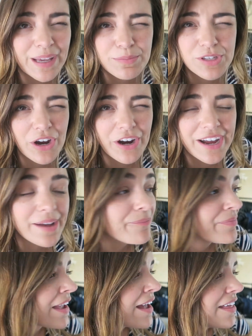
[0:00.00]
I'm sorry.
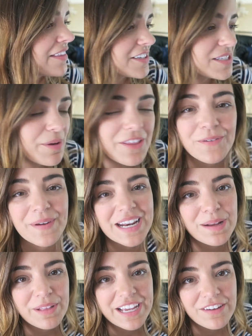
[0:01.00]
There's some other
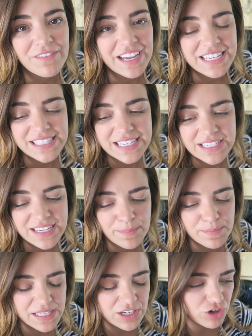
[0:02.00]
random like advice and
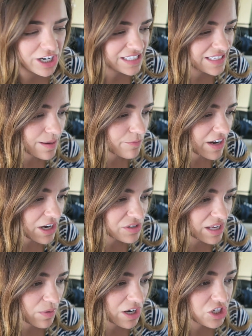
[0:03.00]
tips and tricks type
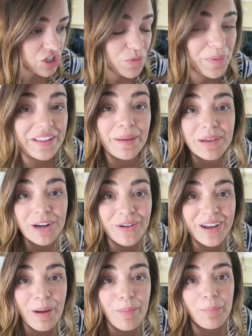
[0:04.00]
videos I want to do, but let me know
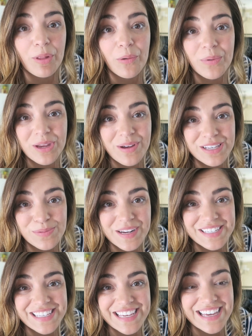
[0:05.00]
in a comment below. What do you guys
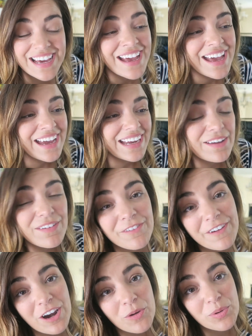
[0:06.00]
want to see? Even
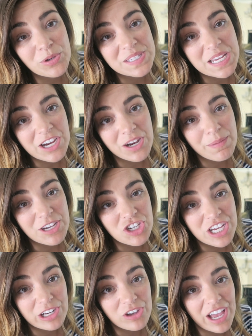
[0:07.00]
if I don't post it here on my
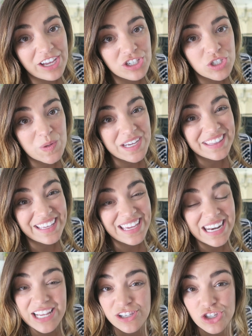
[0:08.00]
channel, I could do it in
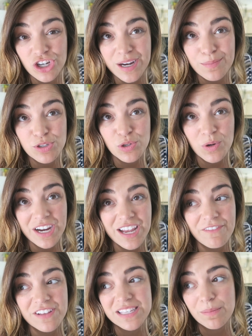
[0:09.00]
like an Instagram story
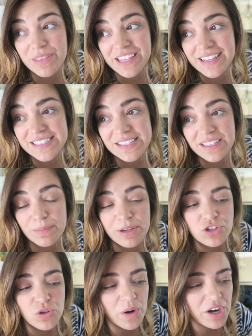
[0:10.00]
if it's something that's a little
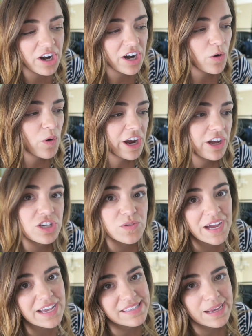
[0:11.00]
bit shorter, or I could do
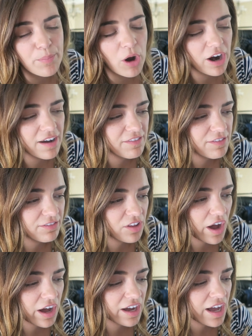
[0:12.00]
it as like part of a
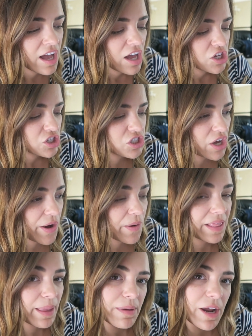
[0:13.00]
vlog.
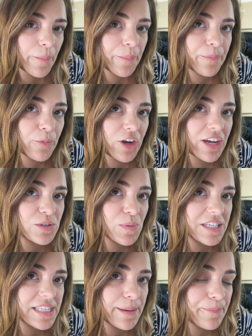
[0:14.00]
So let me know. What do you guys
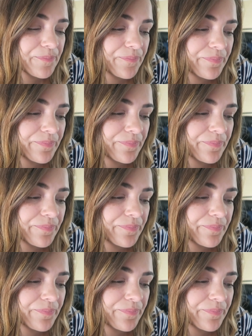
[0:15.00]
want to see?